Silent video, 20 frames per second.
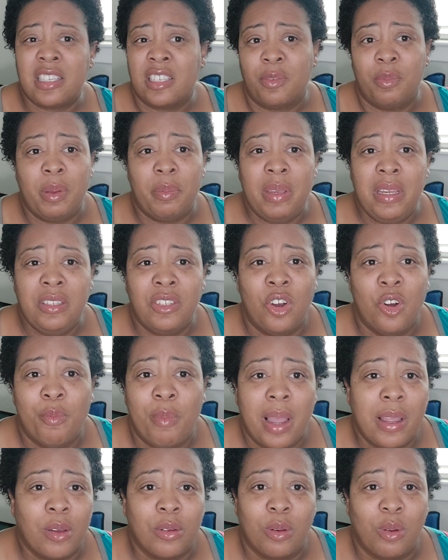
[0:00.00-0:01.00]
because remember, he told
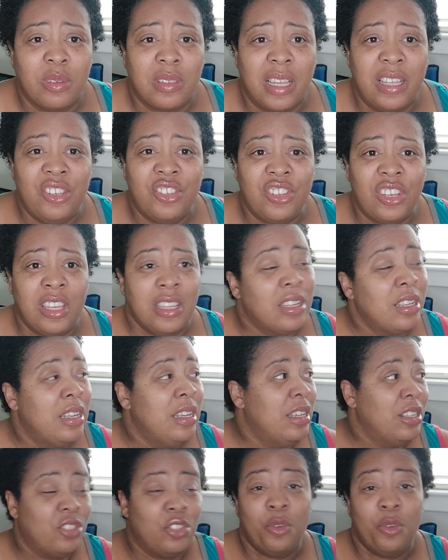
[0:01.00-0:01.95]
Michael don't say shit.